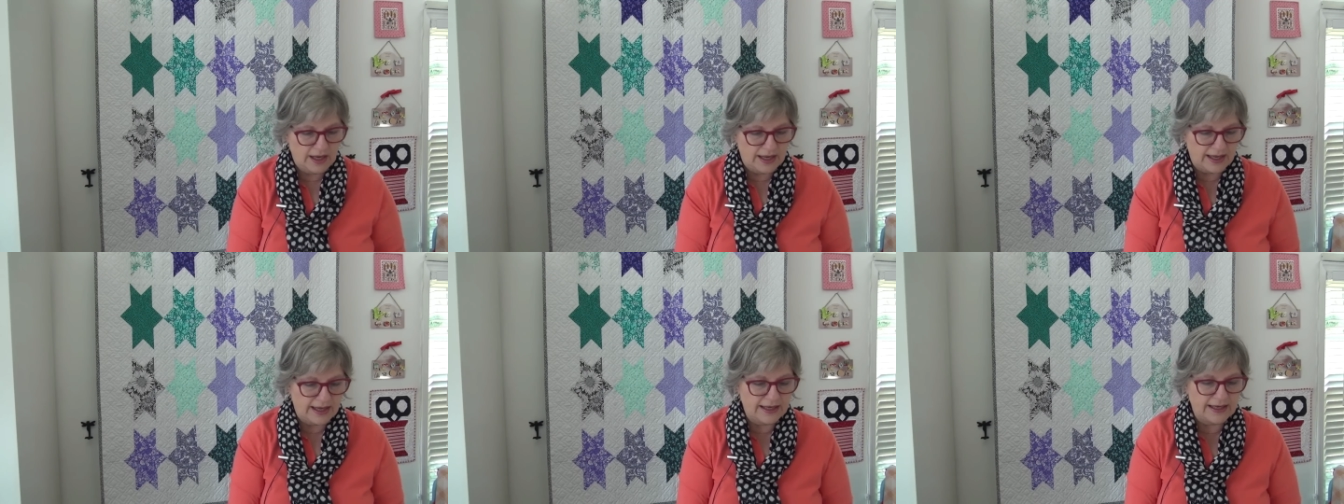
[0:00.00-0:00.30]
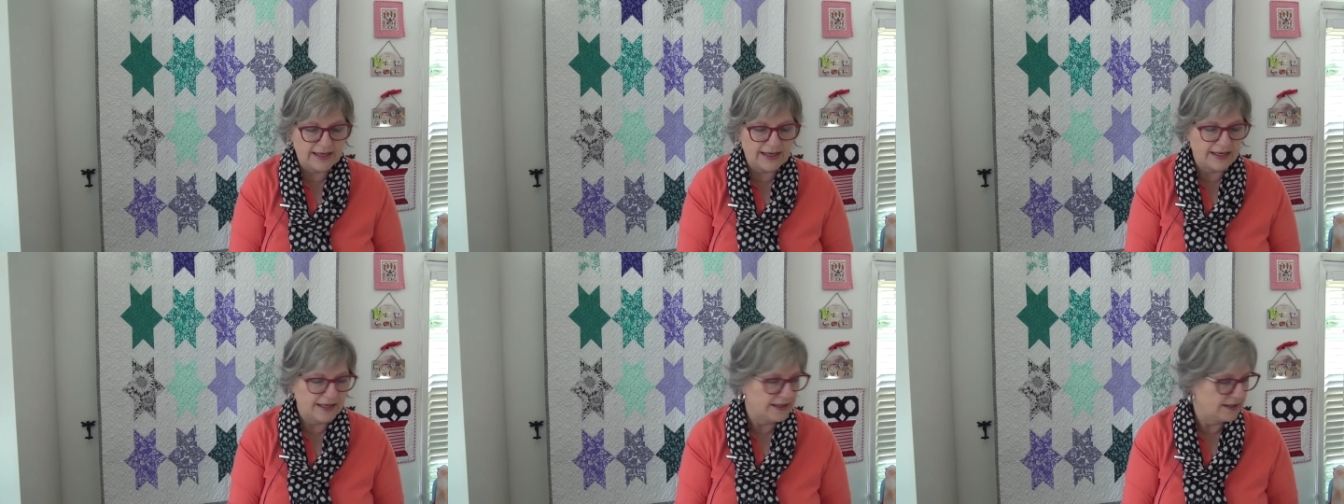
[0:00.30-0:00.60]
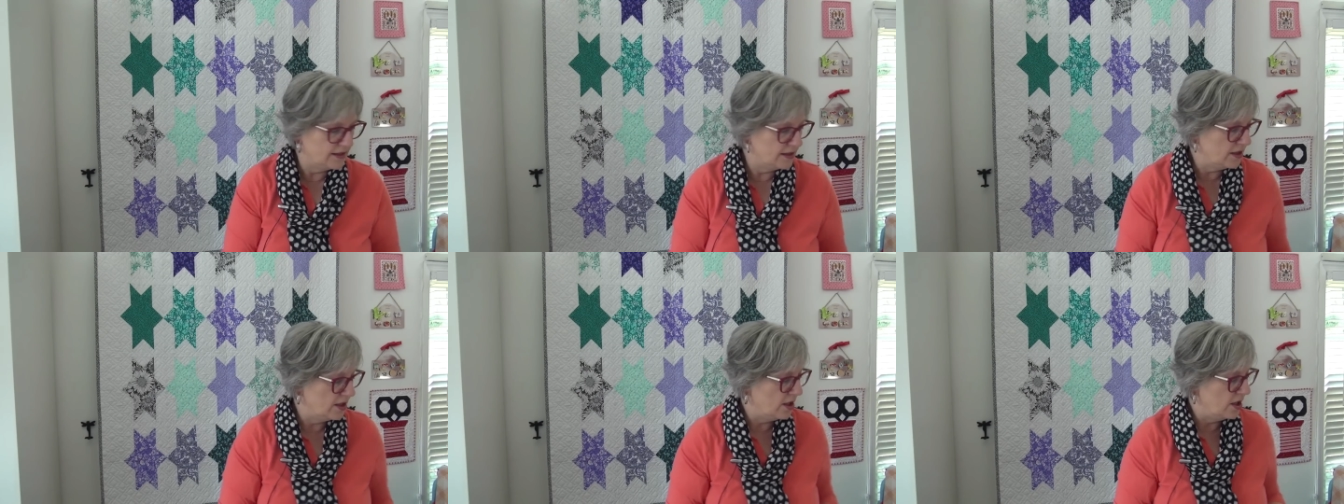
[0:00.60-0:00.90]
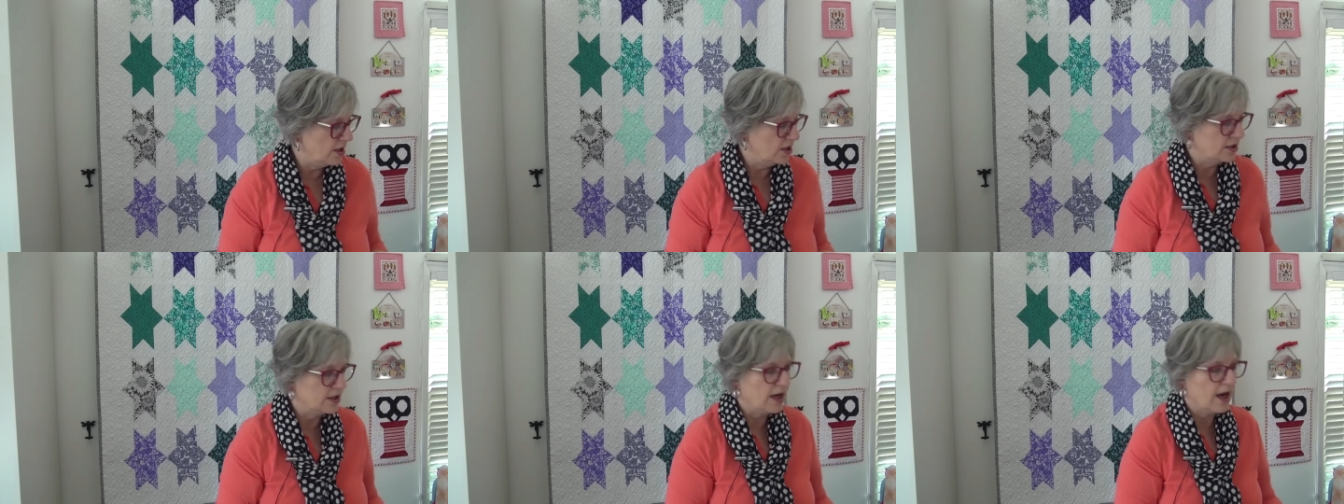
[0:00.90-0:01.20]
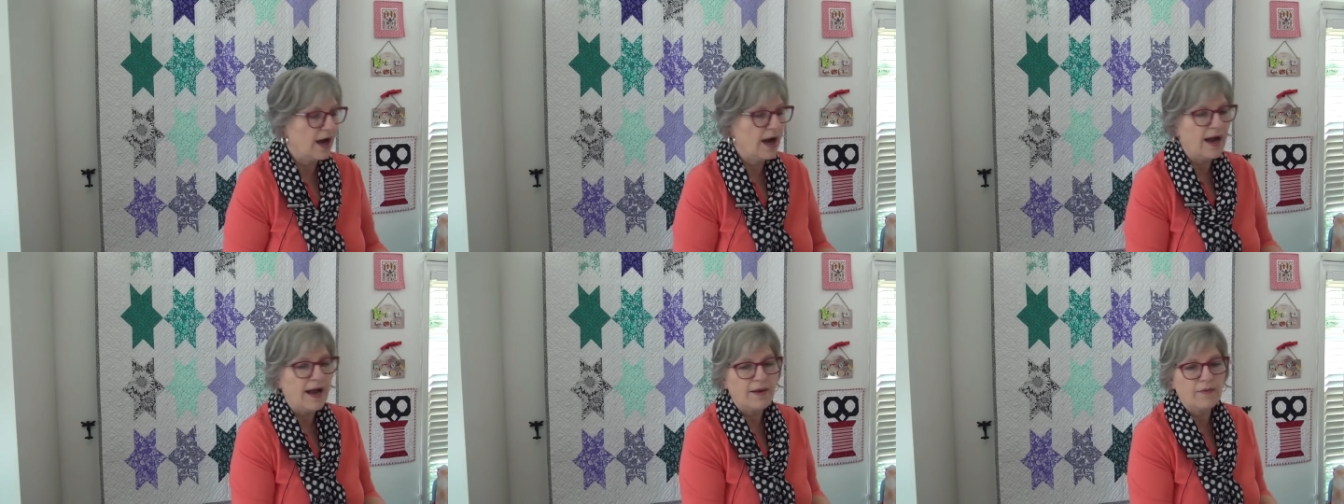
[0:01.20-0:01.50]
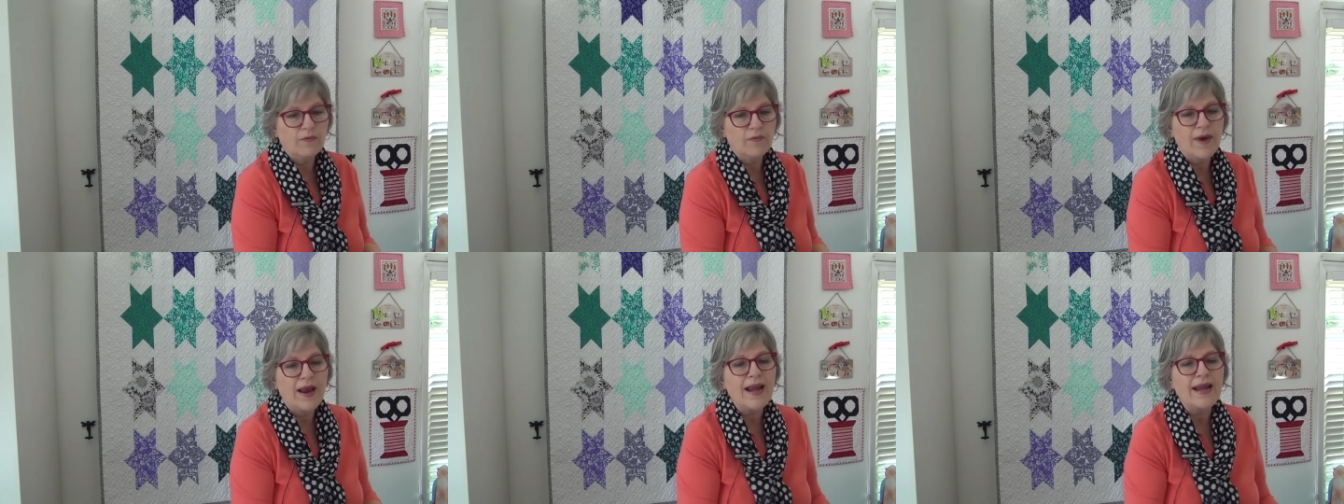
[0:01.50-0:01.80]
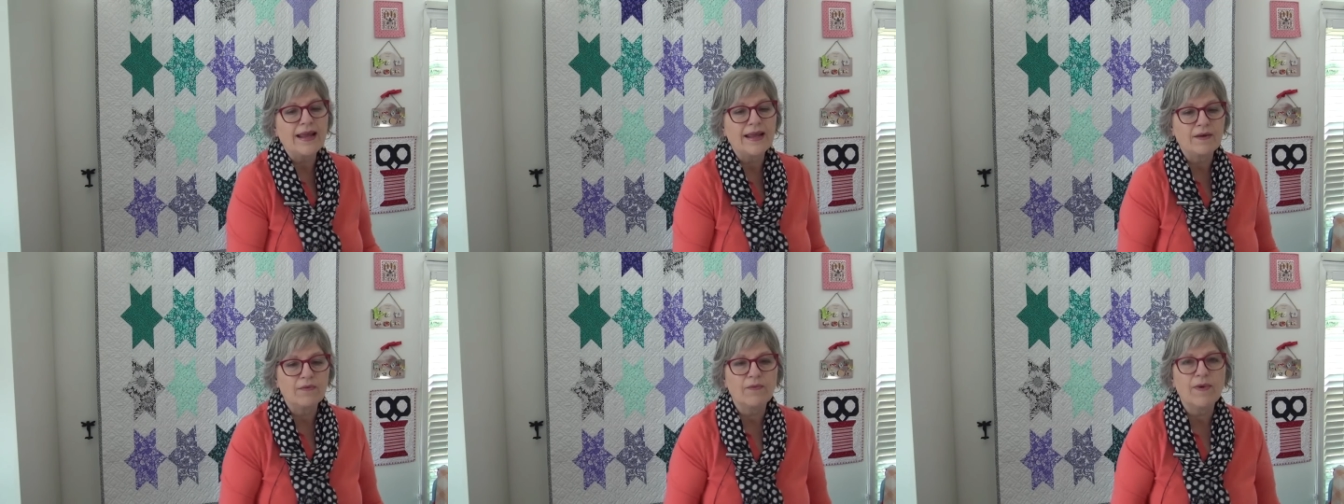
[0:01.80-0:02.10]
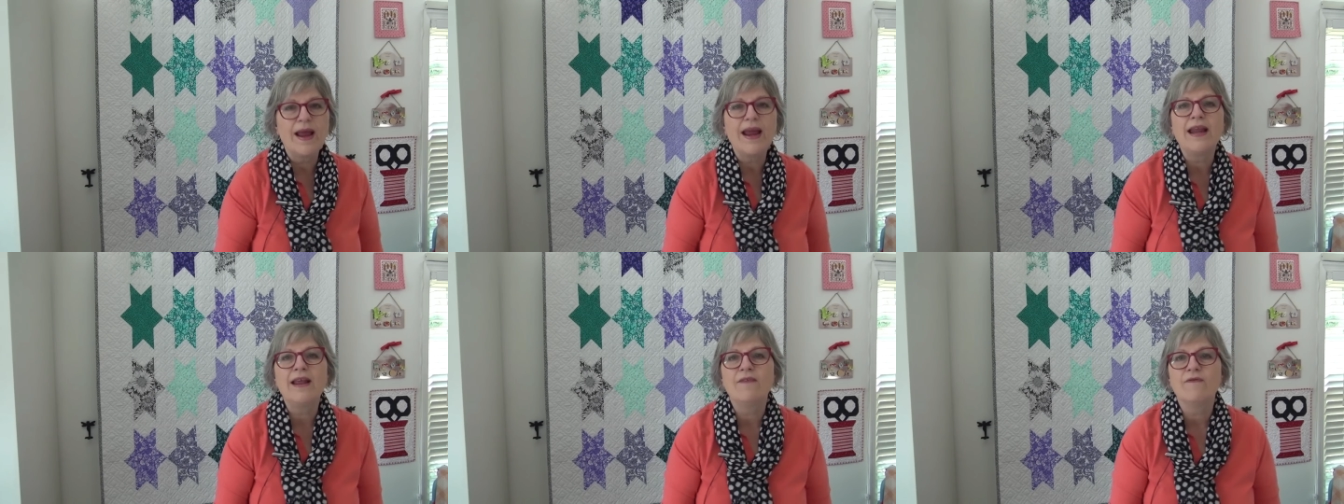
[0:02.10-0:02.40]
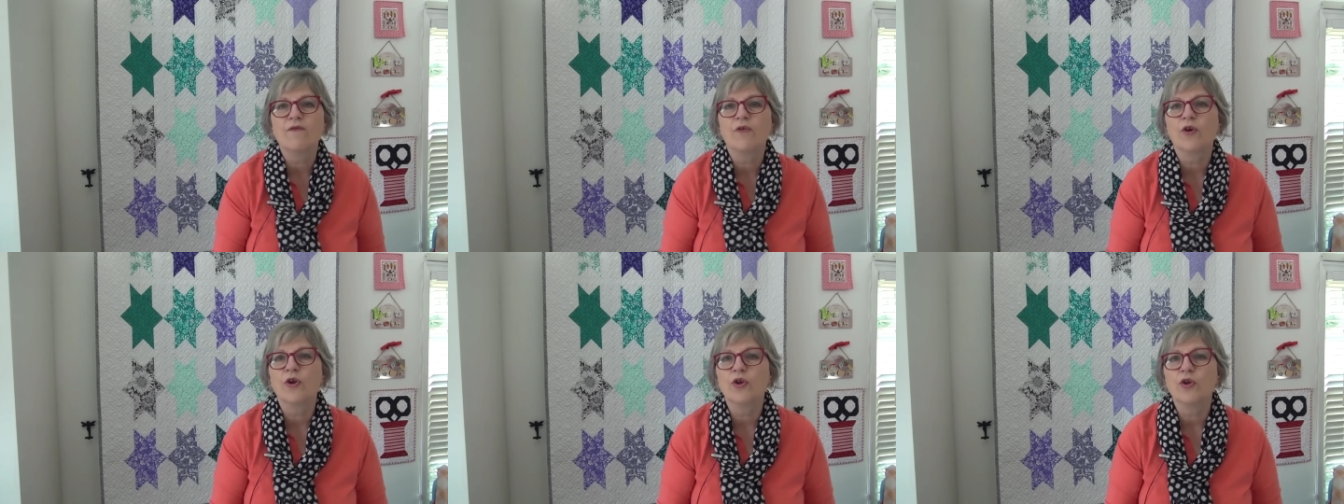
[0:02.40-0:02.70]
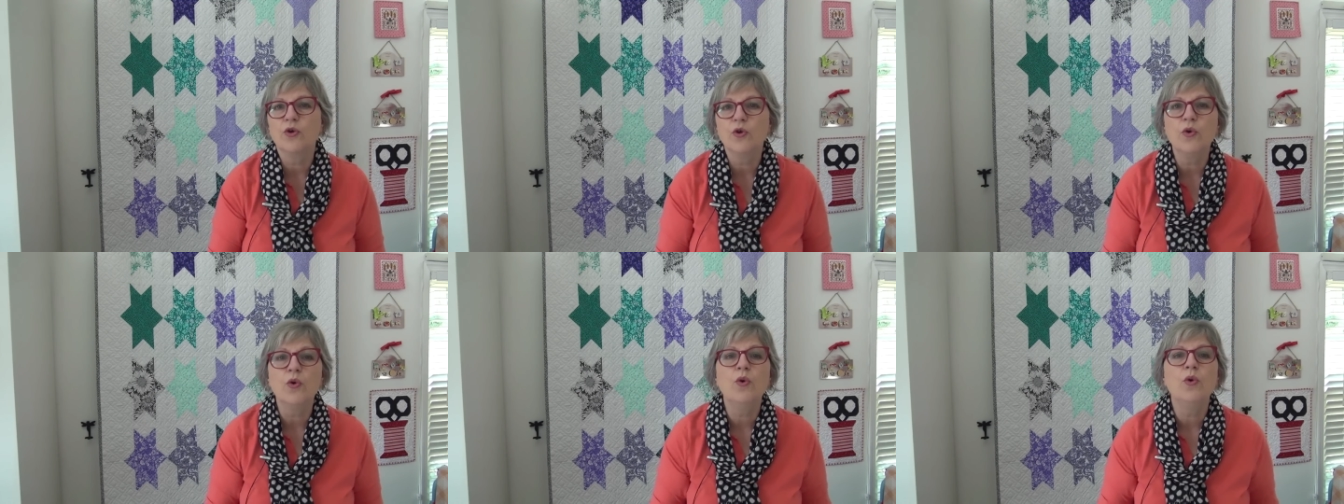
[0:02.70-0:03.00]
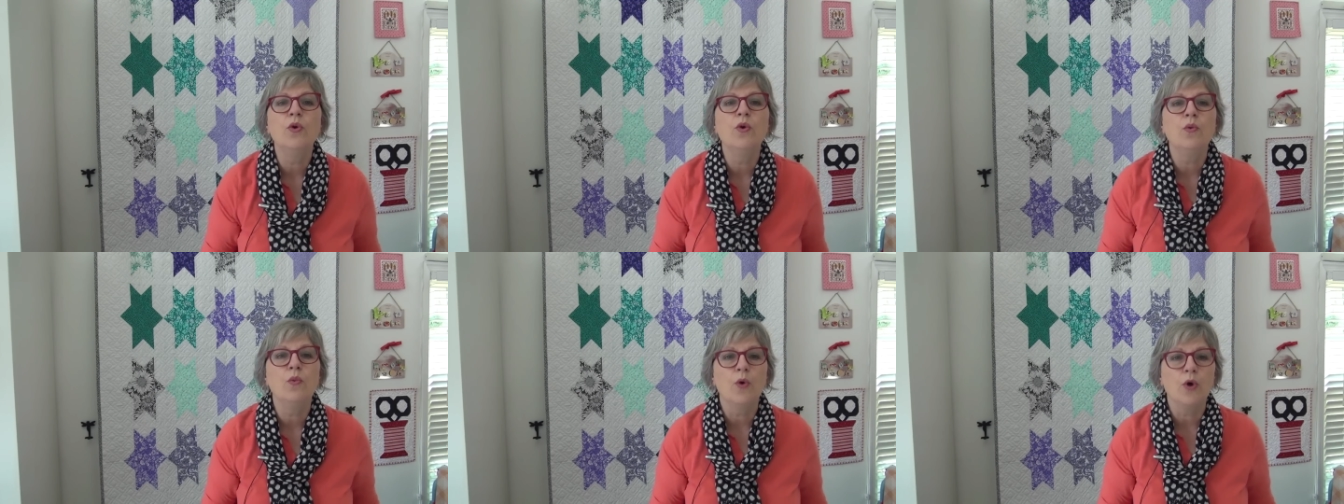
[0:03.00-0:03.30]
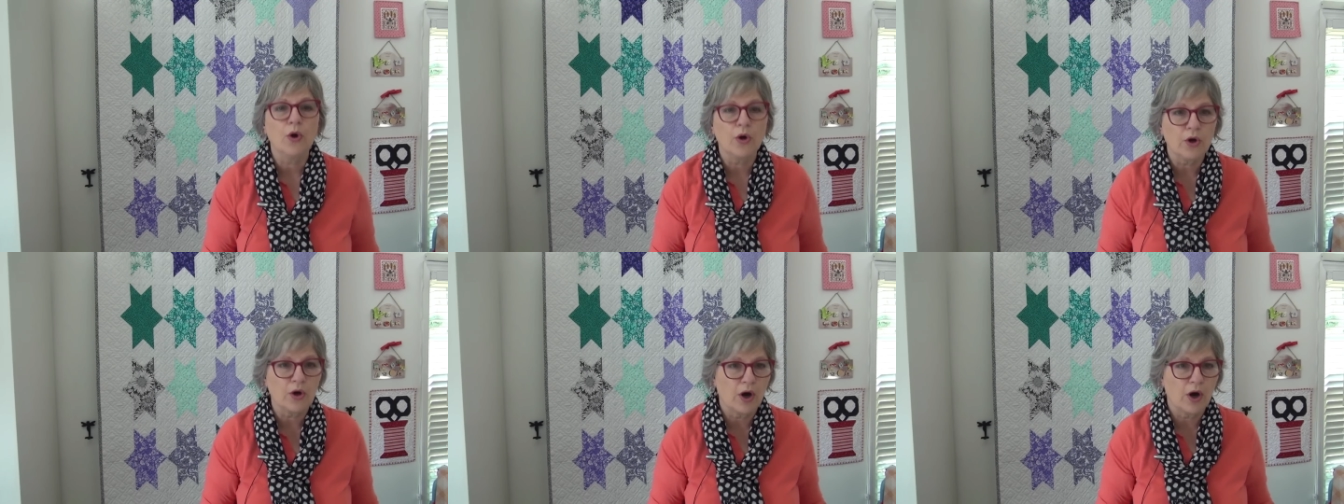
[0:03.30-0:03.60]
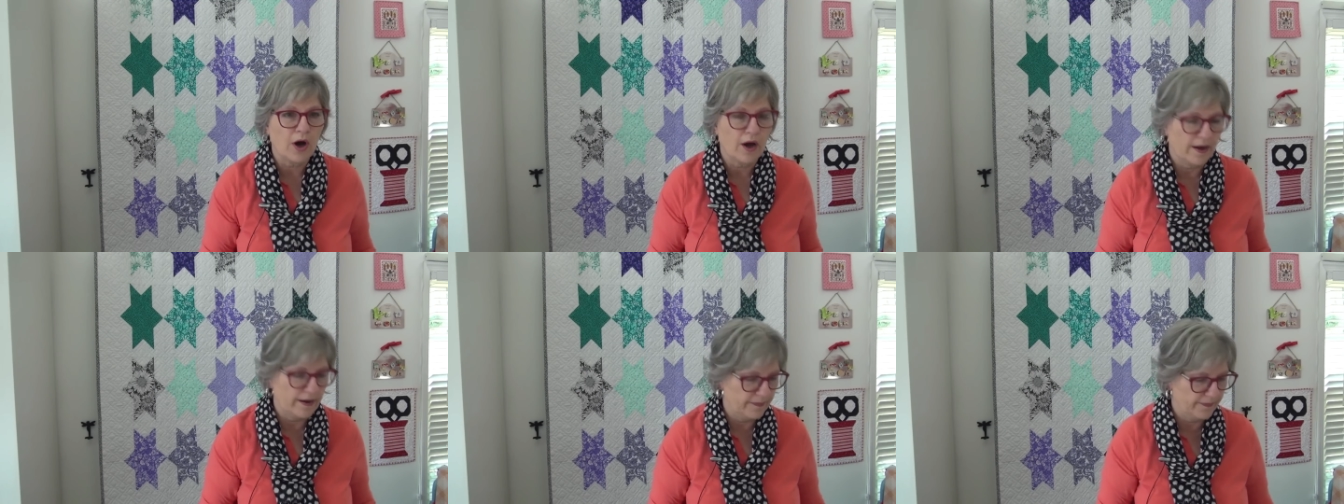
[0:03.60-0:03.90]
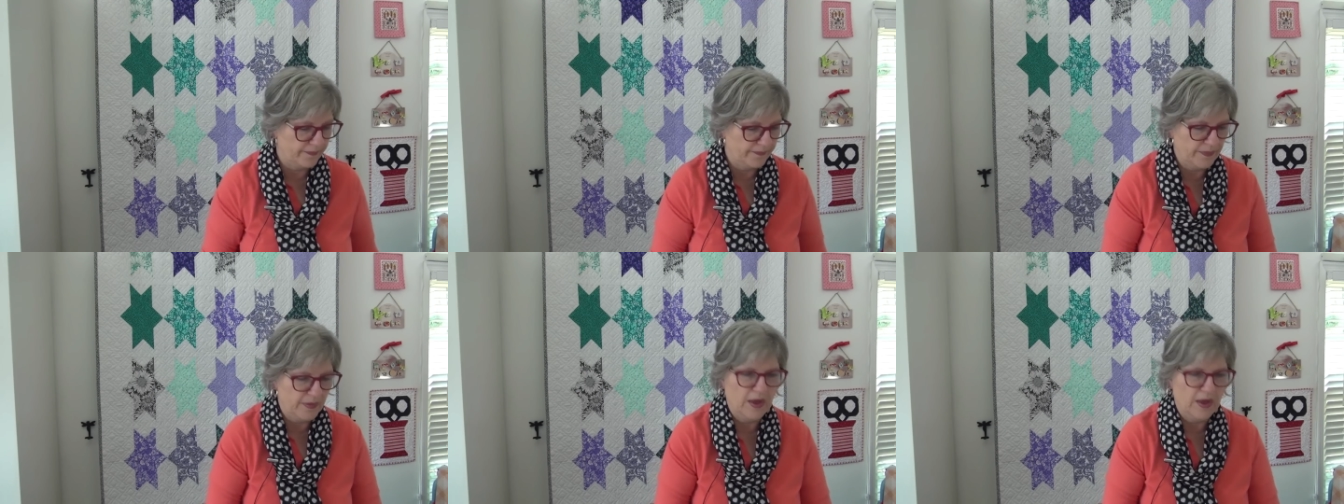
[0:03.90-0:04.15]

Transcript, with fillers: It is time, ready, ready for you to work on.